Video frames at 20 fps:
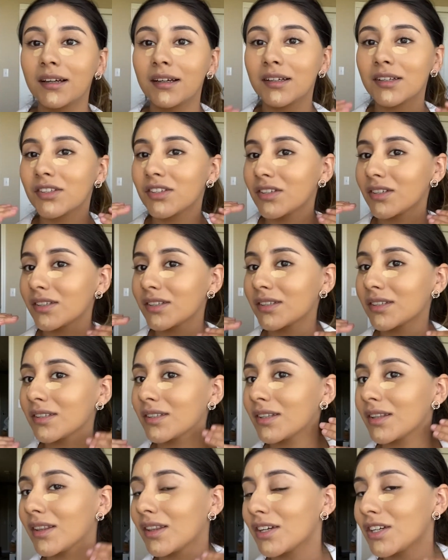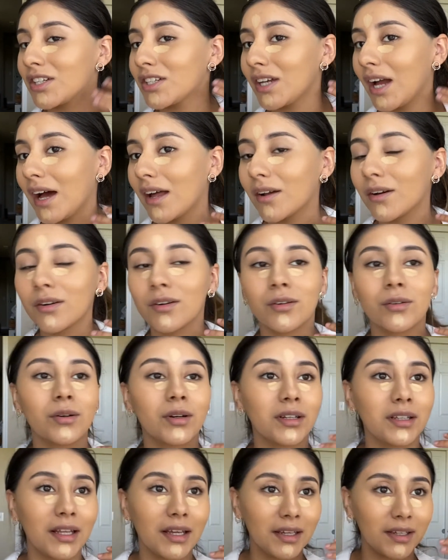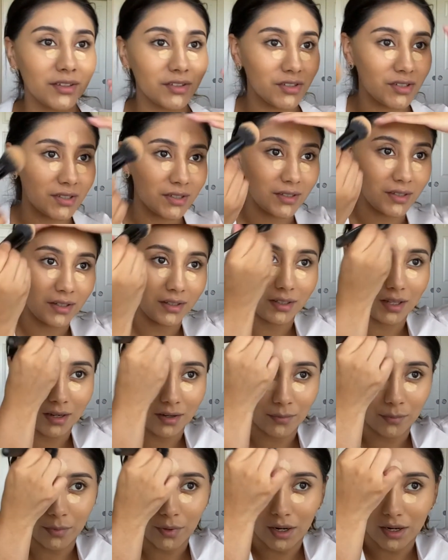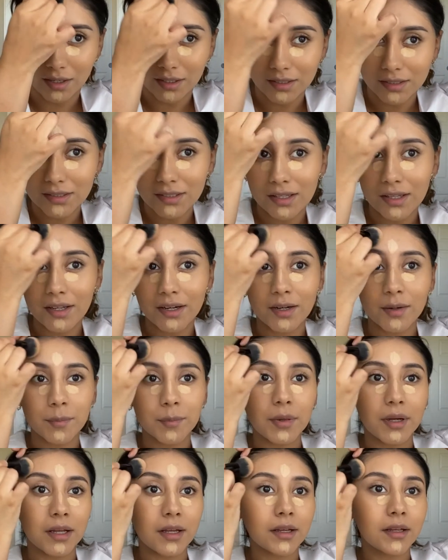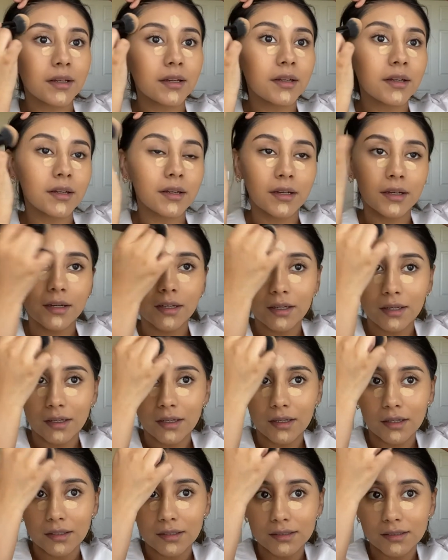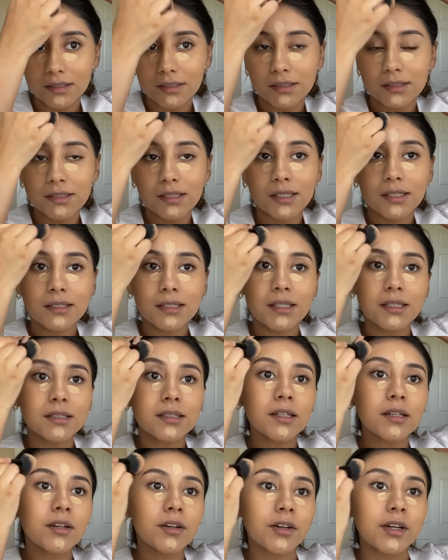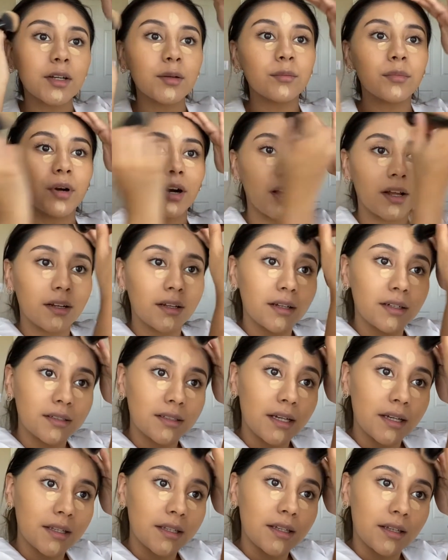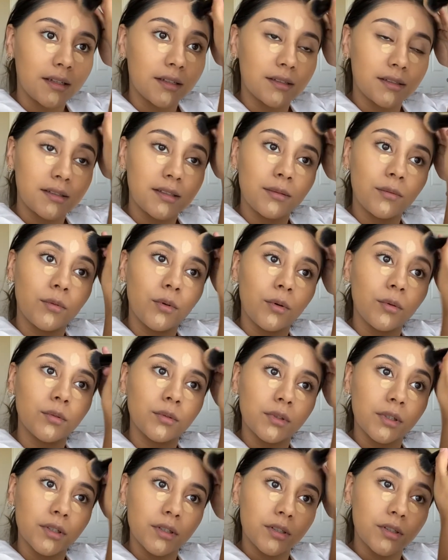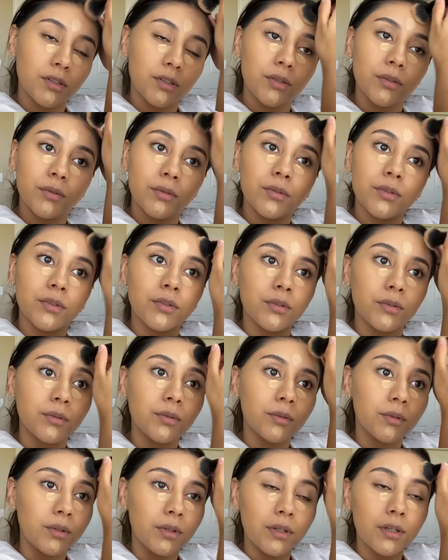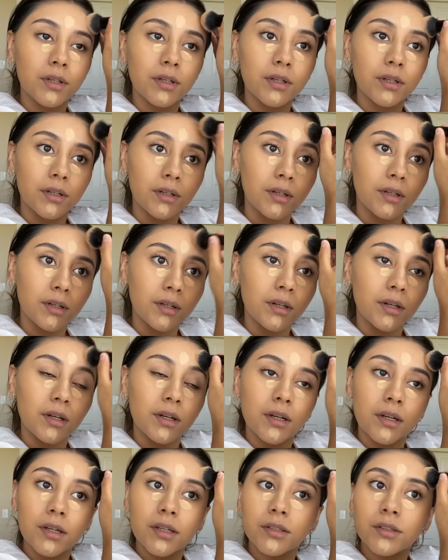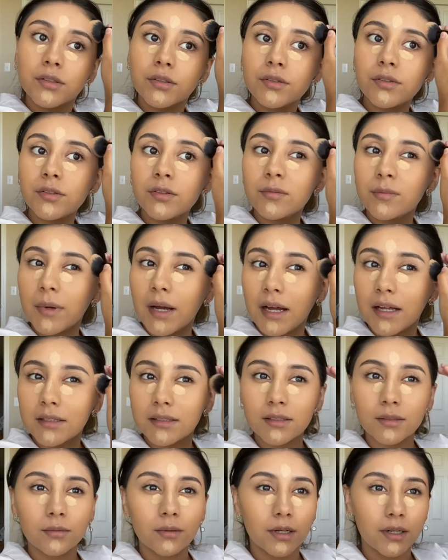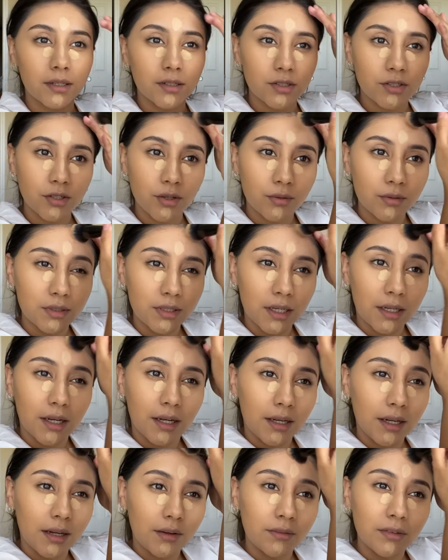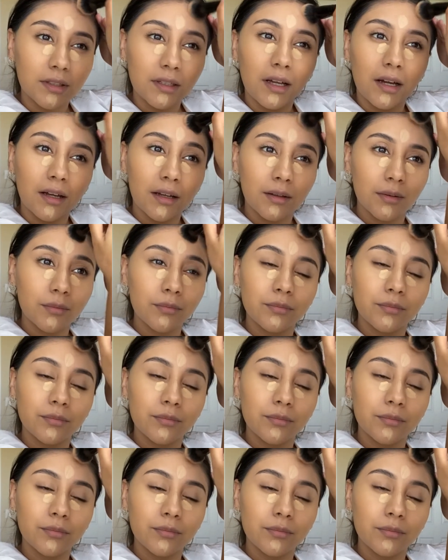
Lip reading: just the shadow or like just a lot of product there, but since this is a cream product, I guess it won't look too bad to where it shows like I have a lot.